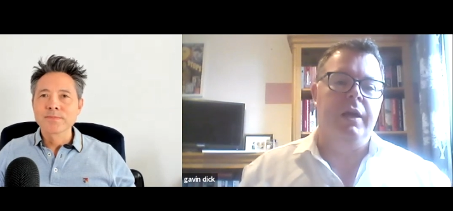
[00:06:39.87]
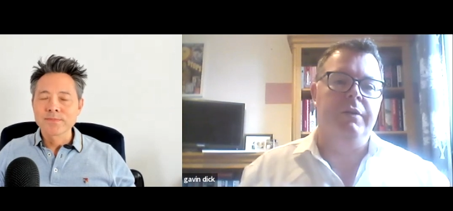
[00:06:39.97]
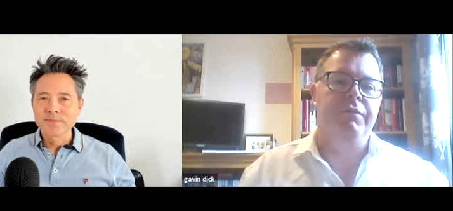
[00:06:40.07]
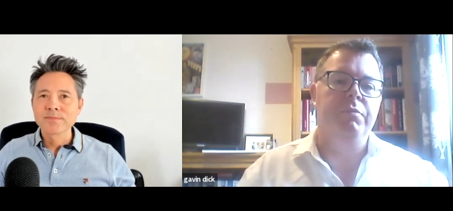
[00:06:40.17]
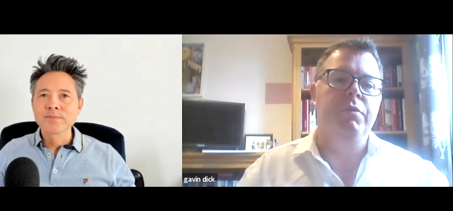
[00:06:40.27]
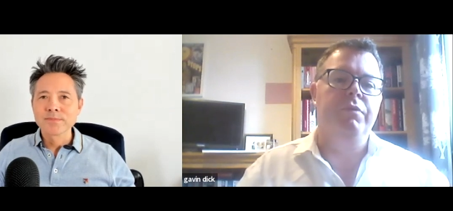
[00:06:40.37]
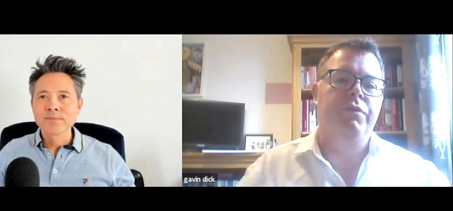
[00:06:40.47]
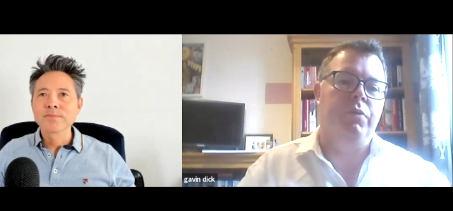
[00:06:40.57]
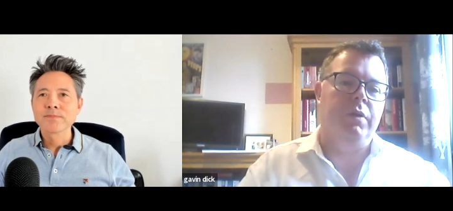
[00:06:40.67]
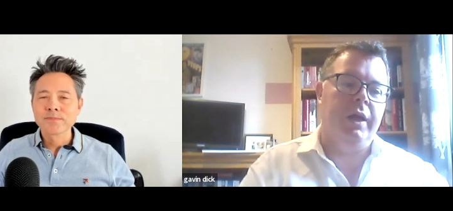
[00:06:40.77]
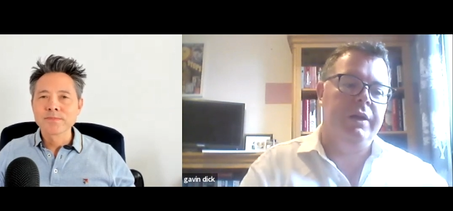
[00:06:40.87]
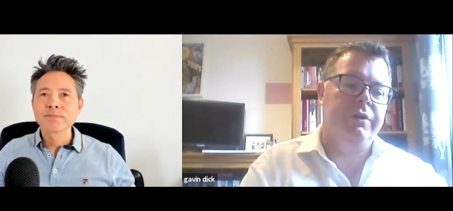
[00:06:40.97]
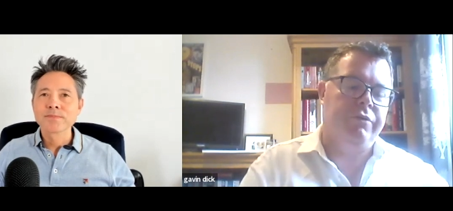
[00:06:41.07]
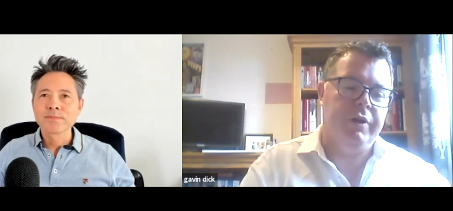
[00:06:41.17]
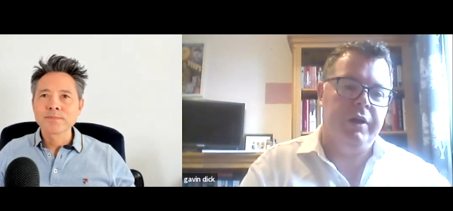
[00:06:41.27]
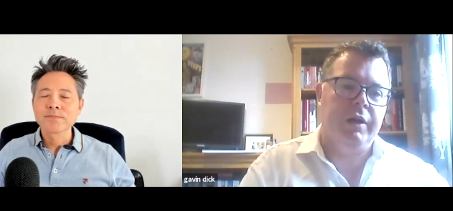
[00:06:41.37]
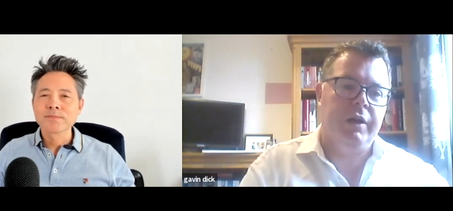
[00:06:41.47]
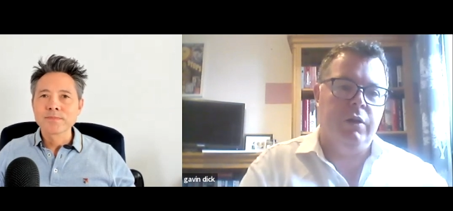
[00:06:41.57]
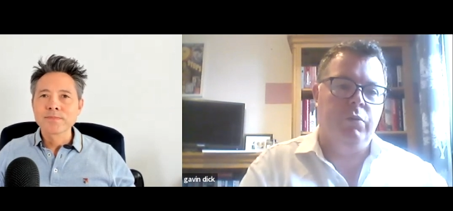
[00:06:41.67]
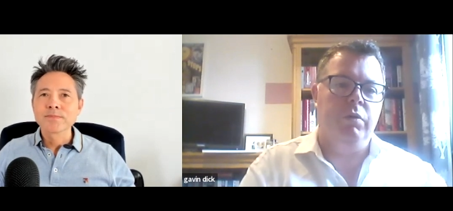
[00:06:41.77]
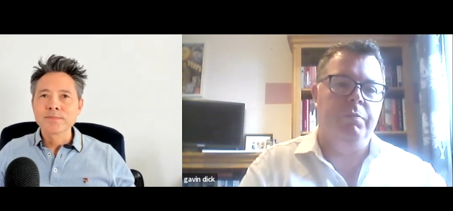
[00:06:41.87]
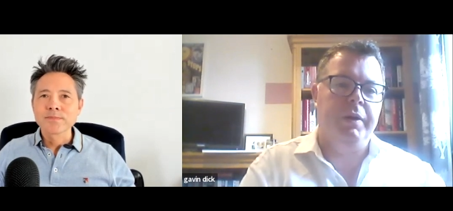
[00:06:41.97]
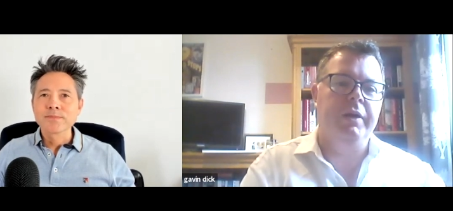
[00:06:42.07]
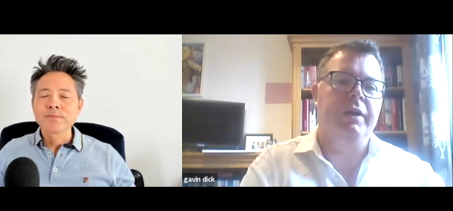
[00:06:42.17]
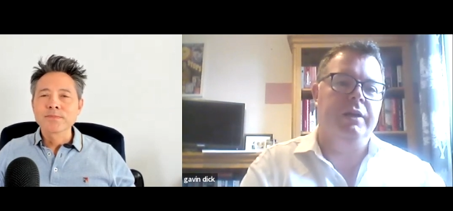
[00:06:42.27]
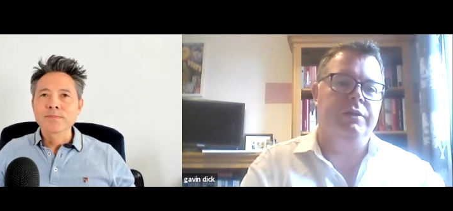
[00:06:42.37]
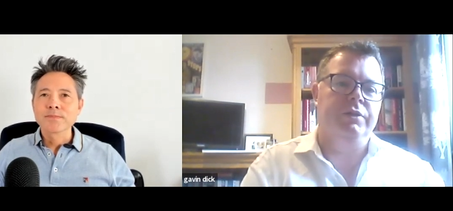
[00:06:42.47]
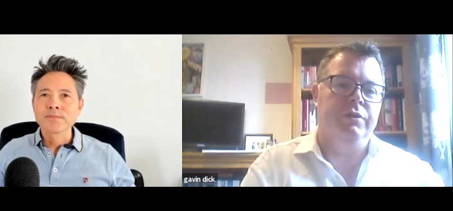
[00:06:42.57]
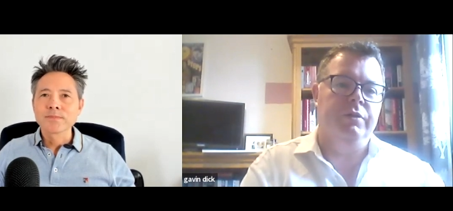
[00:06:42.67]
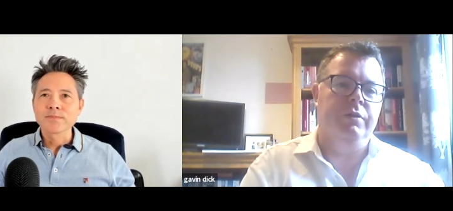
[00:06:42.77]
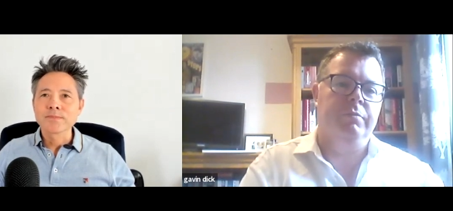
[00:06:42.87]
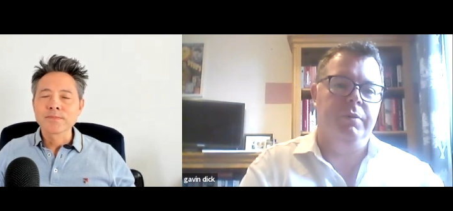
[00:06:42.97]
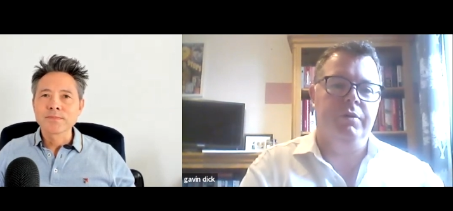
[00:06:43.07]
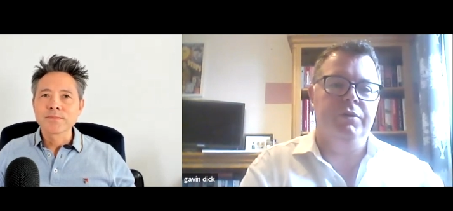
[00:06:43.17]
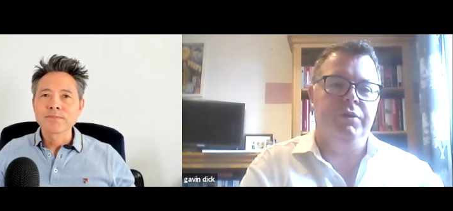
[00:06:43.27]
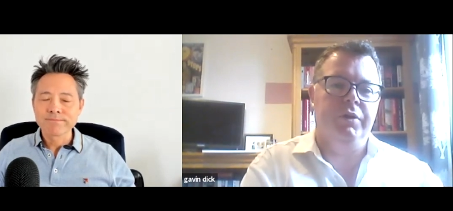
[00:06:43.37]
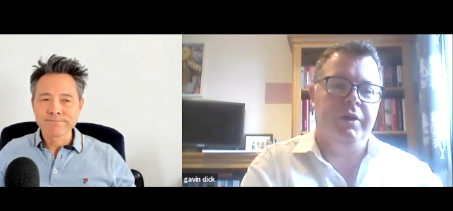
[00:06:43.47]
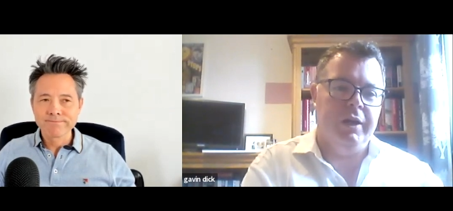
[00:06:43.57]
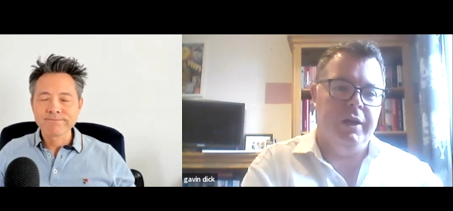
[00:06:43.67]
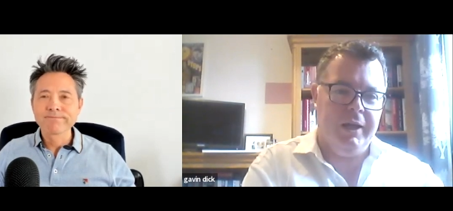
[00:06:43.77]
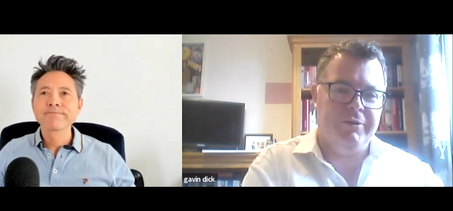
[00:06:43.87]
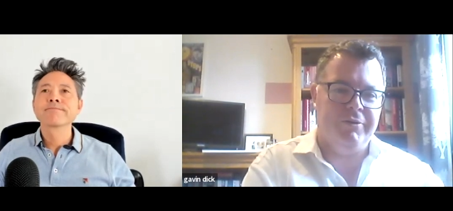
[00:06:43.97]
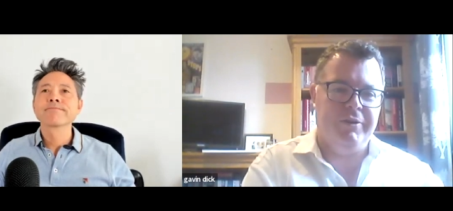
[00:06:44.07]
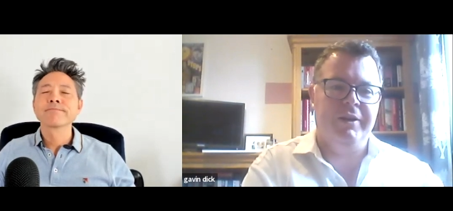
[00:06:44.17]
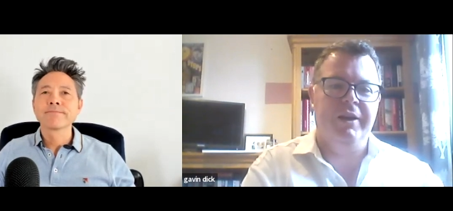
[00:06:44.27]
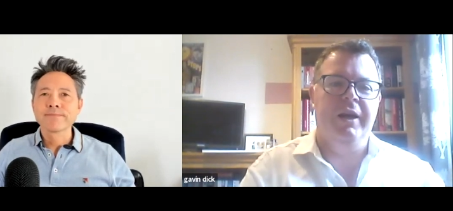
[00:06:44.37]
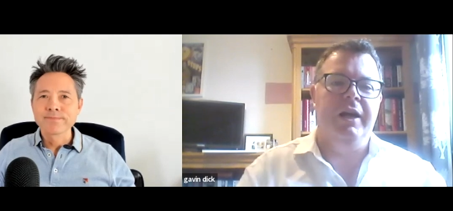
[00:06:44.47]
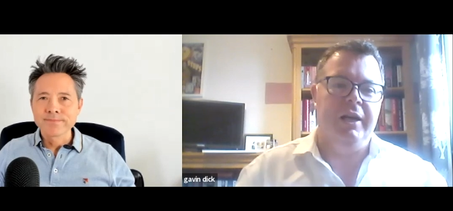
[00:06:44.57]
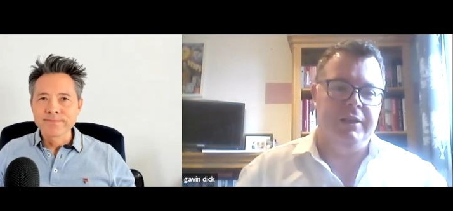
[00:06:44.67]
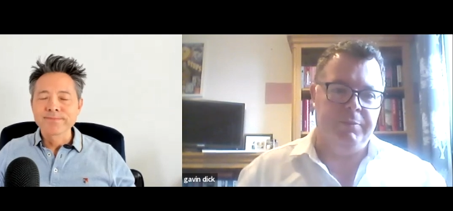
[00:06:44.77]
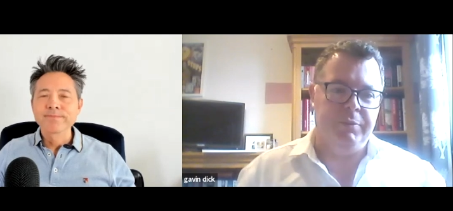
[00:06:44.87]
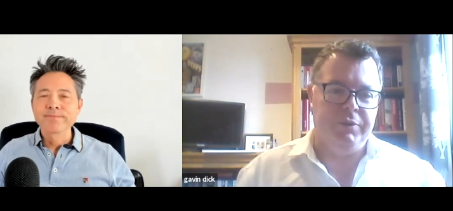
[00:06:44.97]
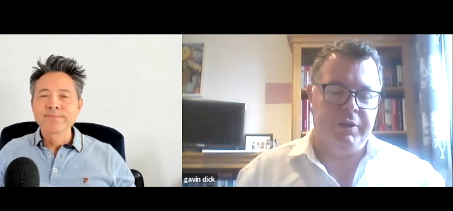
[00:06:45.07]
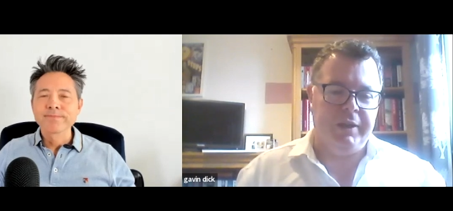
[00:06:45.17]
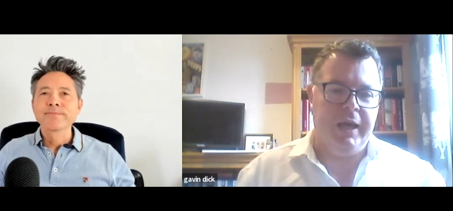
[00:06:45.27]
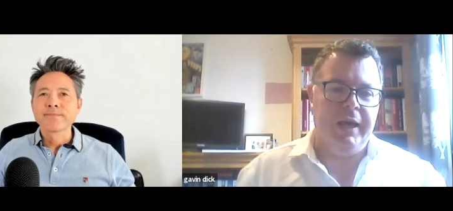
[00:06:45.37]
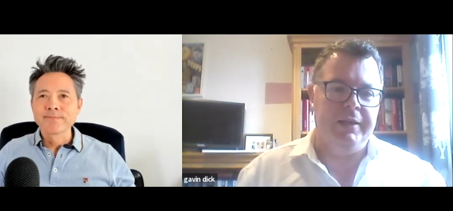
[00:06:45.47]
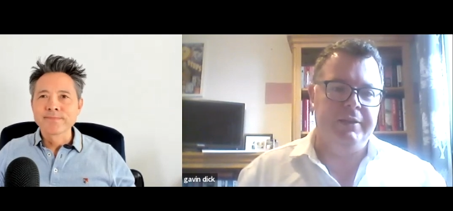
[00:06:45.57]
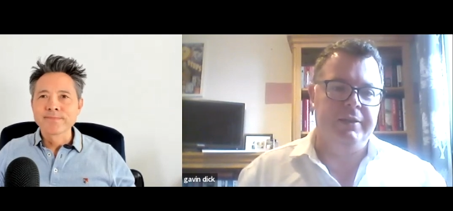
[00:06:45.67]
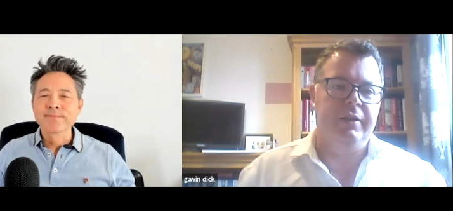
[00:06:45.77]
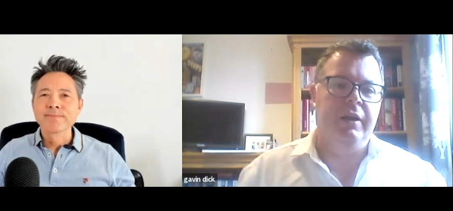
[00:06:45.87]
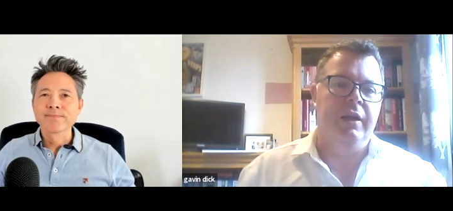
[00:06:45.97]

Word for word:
Speaker 1: If you move to electric, well, it penalizes you because you're looking at electric as opposed to gas